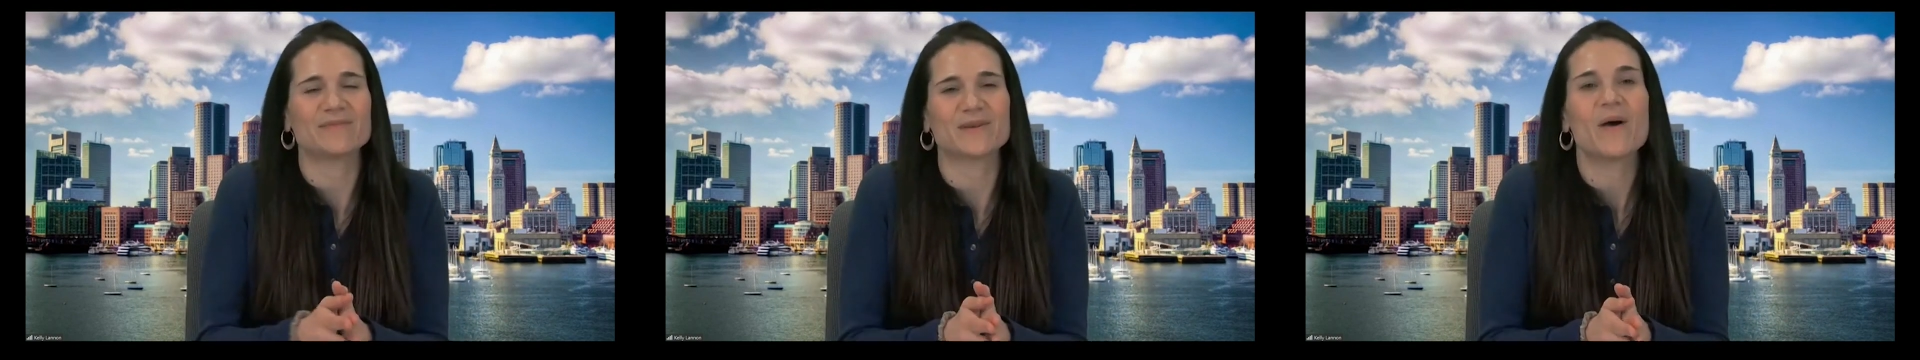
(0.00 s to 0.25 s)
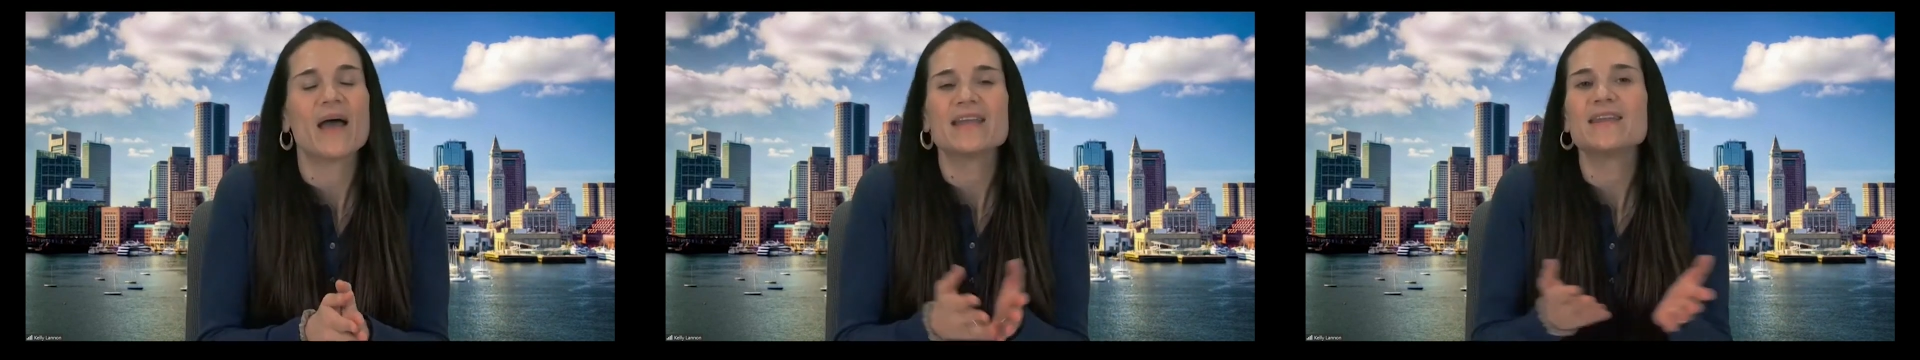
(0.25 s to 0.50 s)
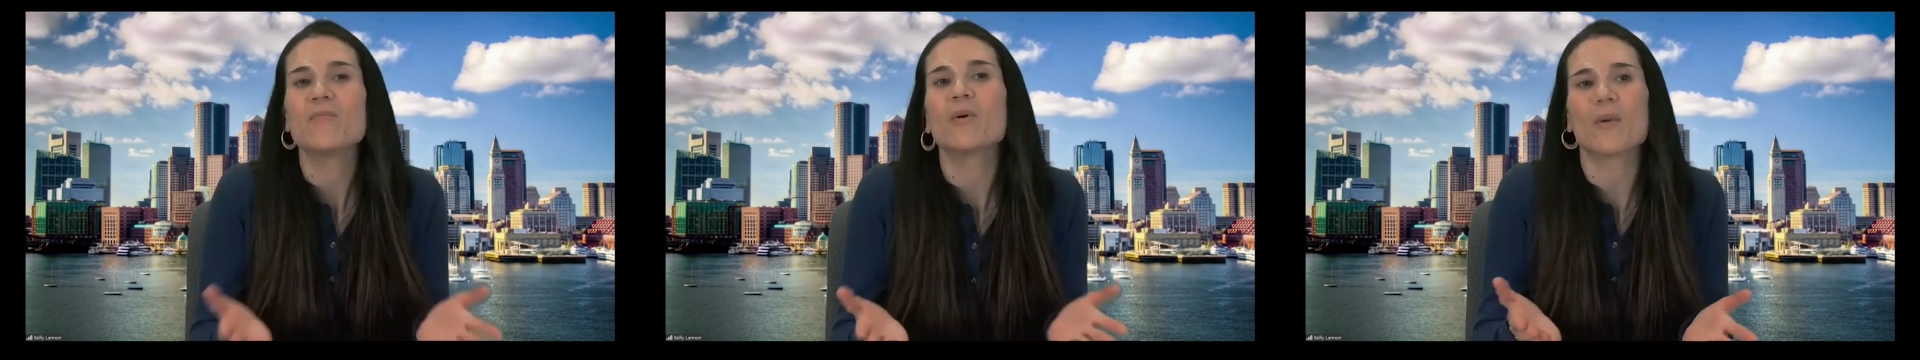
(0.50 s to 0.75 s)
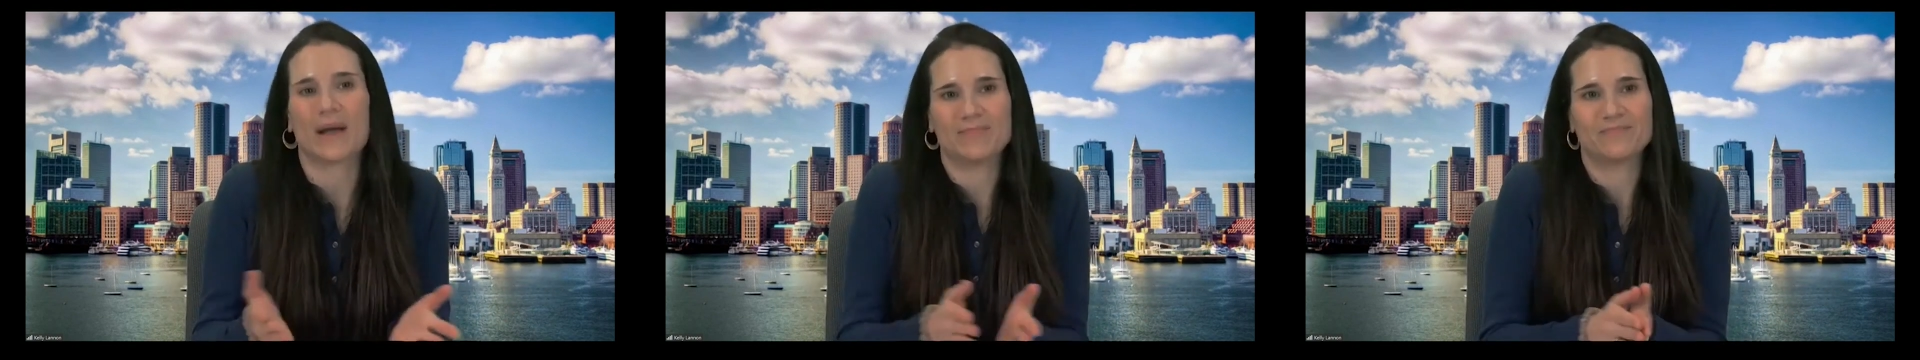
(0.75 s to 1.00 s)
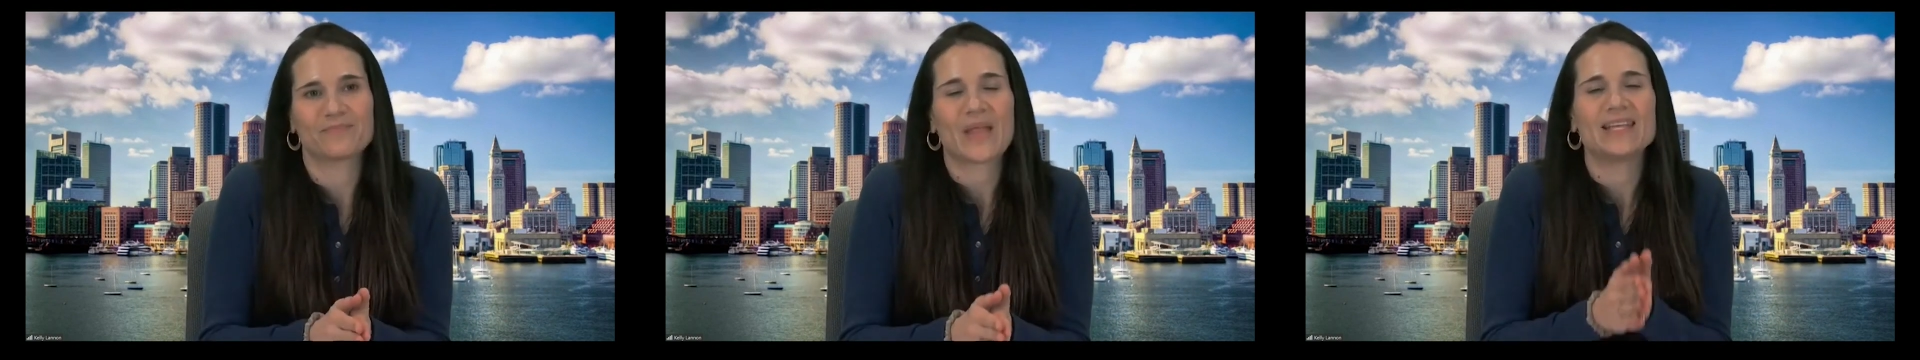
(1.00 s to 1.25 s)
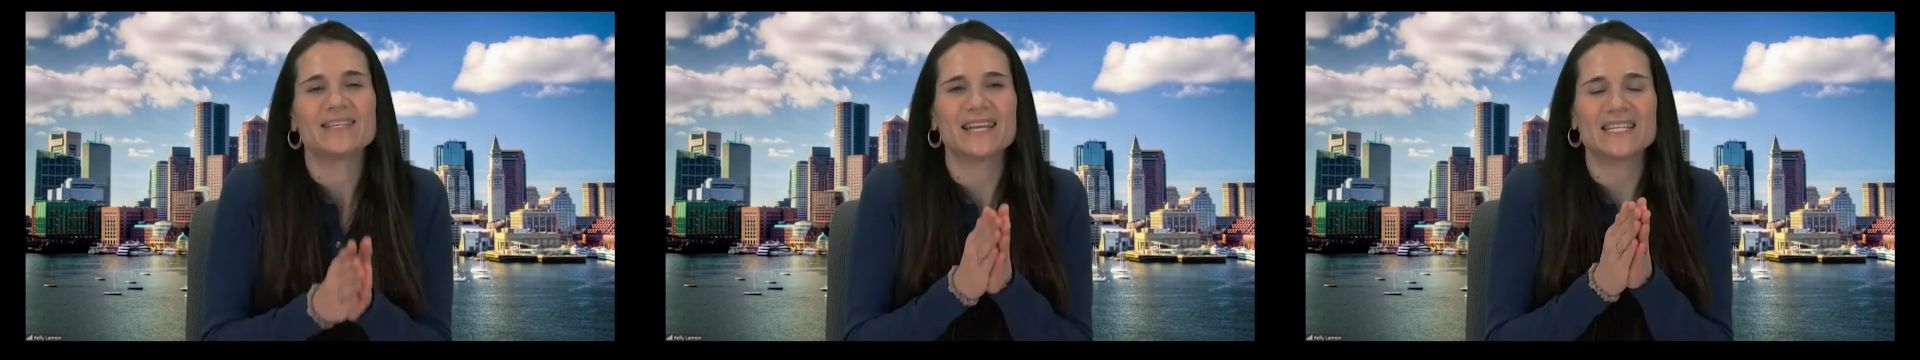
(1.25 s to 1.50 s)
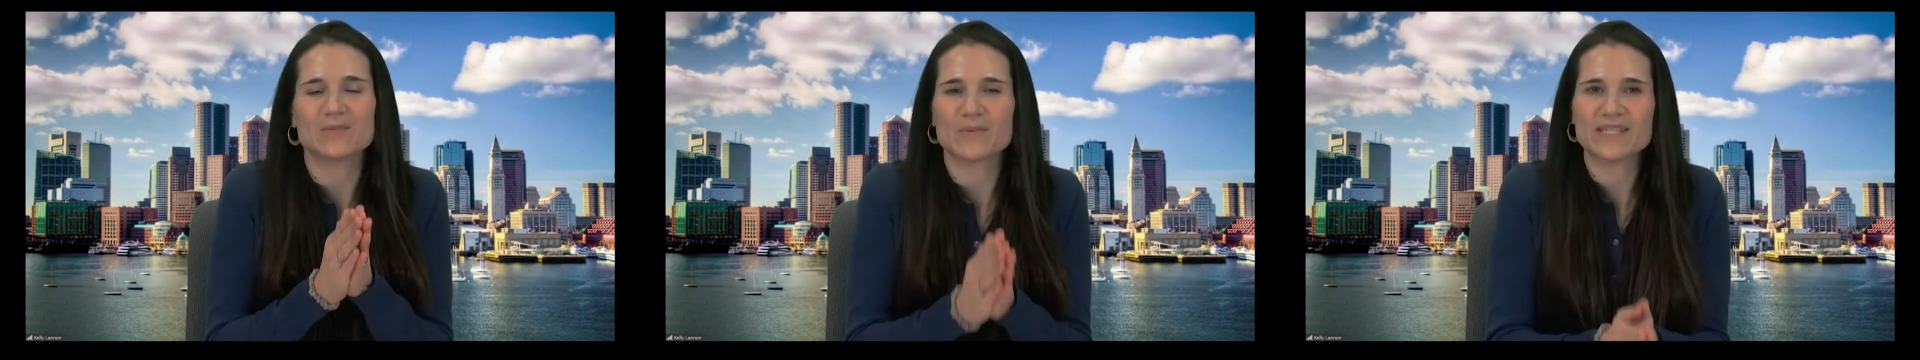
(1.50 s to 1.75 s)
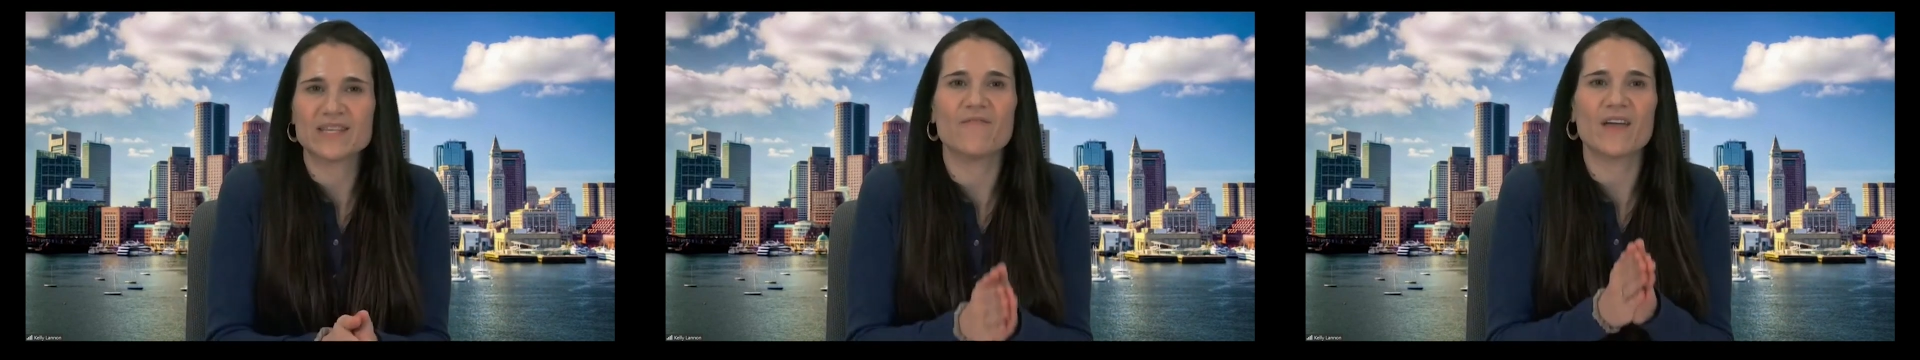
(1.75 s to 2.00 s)
So, number one, setting
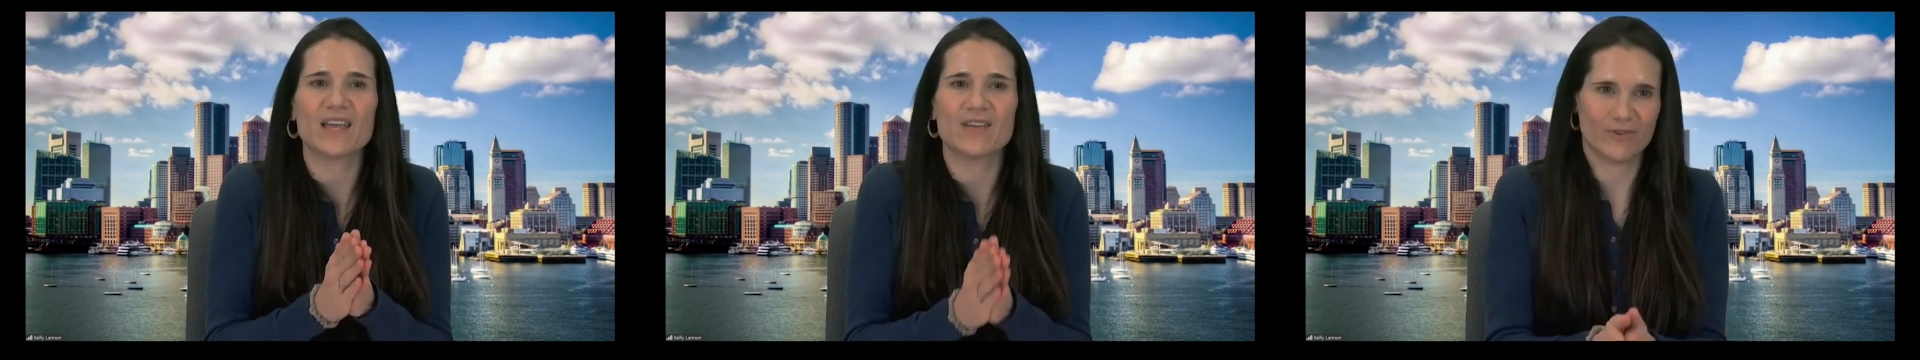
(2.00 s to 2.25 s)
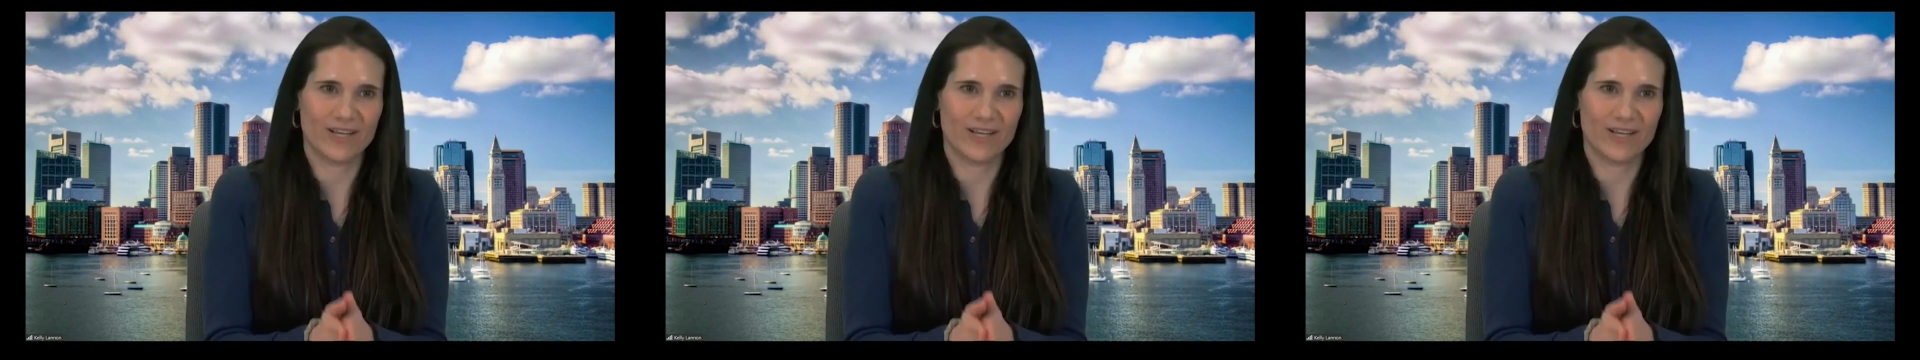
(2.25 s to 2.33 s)
specific and